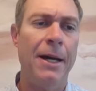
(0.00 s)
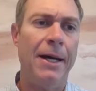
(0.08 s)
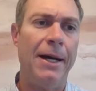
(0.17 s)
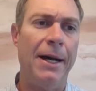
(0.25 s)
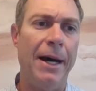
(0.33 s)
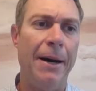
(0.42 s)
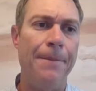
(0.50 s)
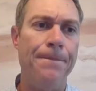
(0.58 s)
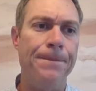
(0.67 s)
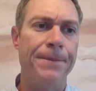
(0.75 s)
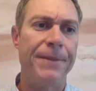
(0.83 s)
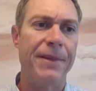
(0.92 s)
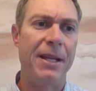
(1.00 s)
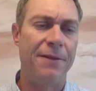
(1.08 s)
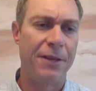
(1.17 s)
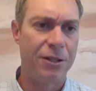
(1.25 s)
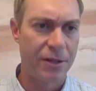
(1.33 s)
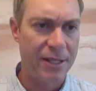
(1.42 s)
Uh,
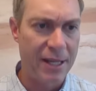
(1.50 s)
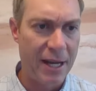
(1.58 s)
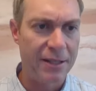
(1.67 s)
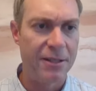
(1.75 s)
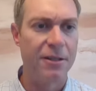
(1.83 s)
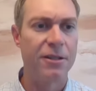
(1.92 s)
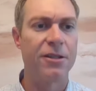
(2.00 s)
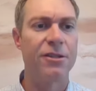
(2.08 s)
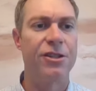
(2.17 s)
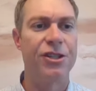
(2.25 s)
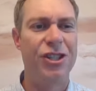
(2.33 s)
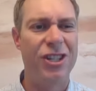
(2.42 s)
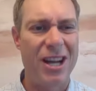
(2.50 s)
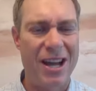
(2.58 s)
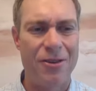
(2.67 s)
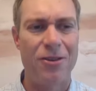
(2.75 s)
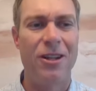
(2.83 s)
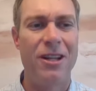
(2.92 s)
individual sectors are
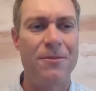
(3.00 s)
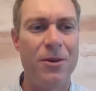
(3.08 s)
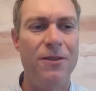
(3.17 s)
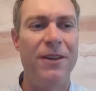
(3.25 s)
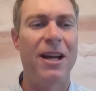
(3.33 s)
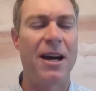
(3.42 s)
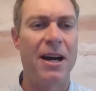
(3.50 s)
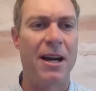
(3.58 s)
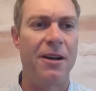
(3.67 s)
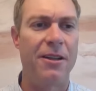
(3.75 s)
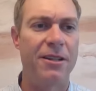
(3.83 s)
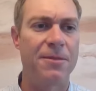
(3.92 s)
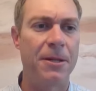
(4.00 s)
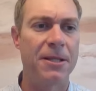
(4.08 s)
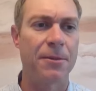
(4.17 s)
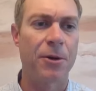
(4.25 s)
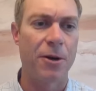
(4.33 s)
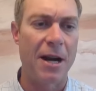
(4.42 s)
generally moving higher. There's been
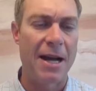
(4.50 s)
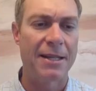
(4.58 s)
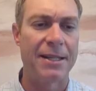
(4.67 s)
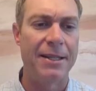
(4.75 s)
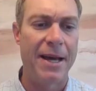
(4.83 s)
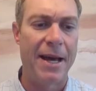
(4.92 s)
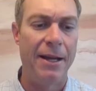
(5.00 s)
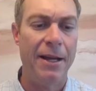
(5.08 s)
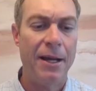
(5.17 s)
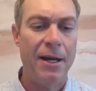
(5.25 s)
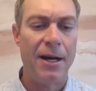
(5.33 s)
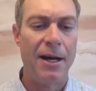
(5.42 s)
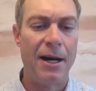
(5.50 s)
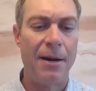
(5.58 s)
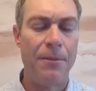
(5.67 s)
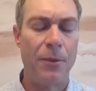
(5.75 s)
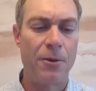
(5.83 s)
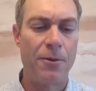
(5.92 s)
some cracks in that uh,
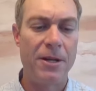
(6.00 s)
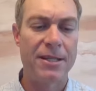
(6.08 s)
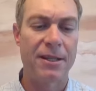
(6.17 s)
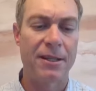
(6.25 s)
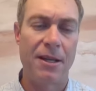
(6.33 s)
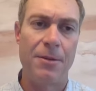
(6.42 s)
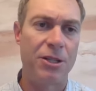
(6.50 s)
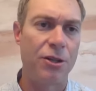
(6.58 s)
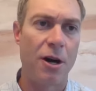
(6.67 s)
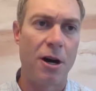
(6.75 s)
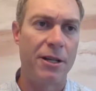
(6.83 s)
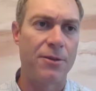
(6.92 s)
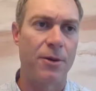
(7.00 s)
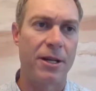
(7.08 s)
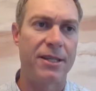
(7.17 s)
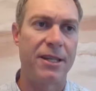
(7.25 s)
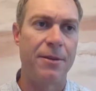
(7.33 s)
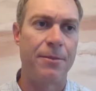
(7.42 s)
more recently, but you always want
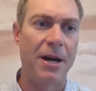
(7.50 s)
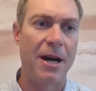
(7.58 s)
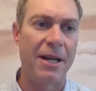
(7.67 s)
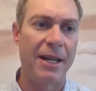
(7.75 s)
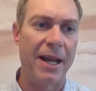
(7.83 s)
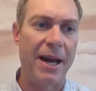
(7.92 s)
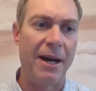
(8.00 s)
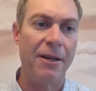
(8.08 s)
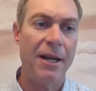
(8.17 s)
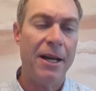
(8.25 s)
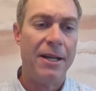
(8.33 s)
to see a broadening out.